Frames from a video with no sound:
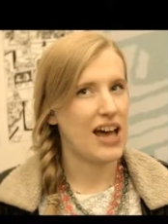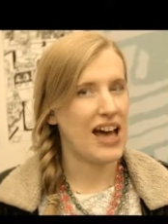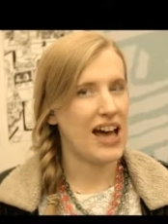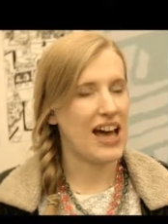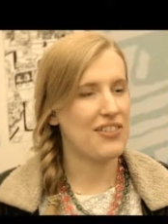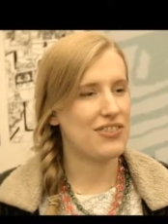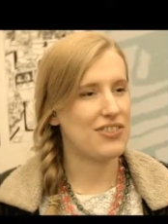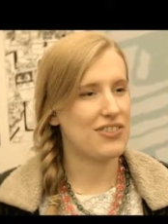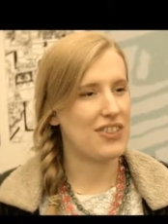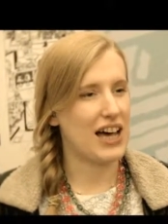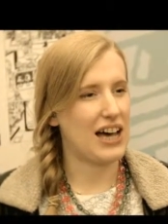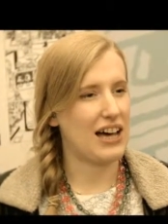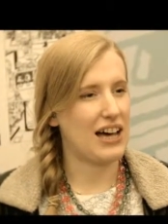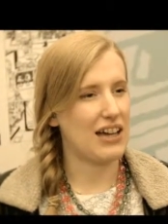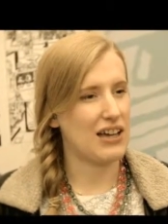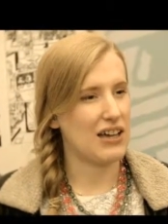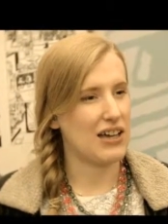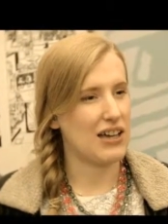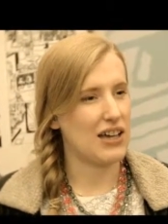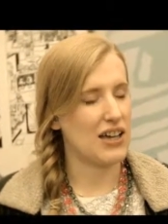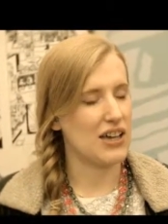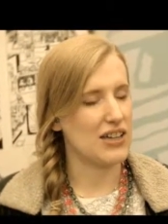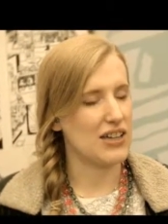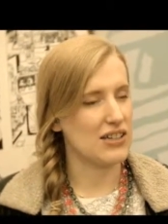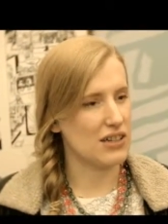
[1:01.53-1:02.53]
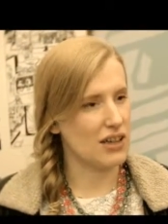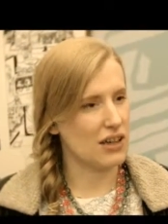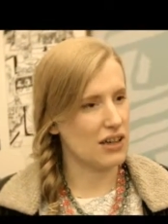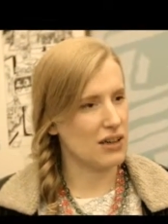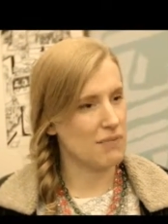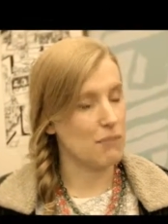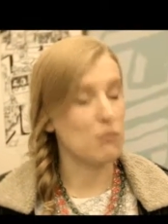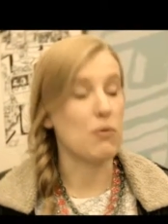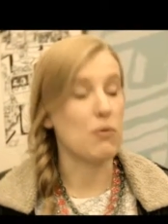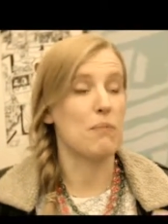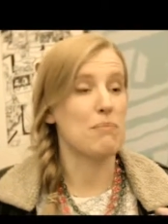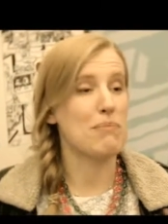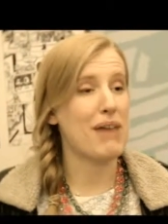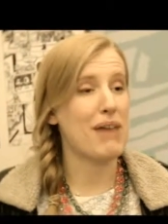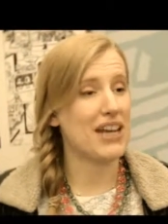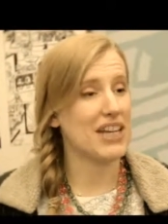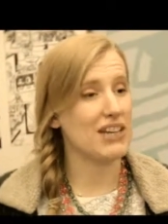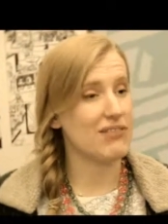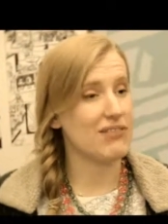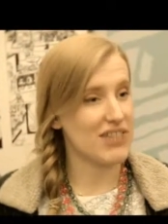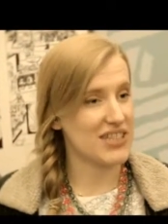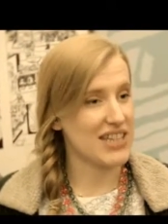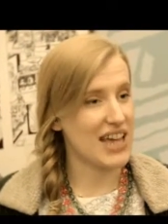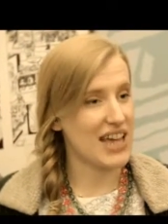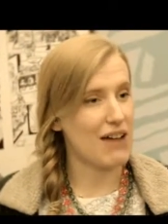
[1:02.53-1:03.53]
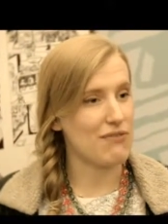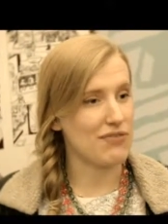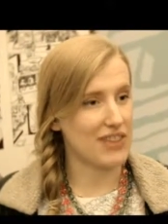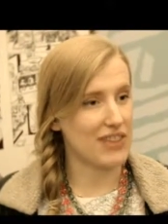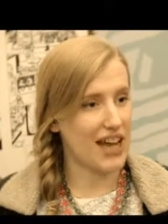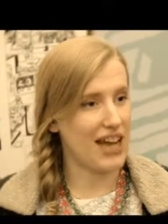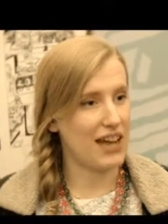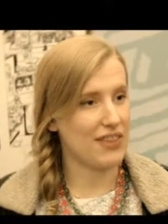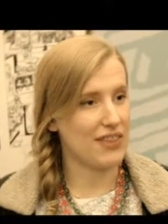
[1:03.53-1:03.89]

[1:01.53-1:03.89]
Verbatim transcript: had that, uh, well, many of us haven't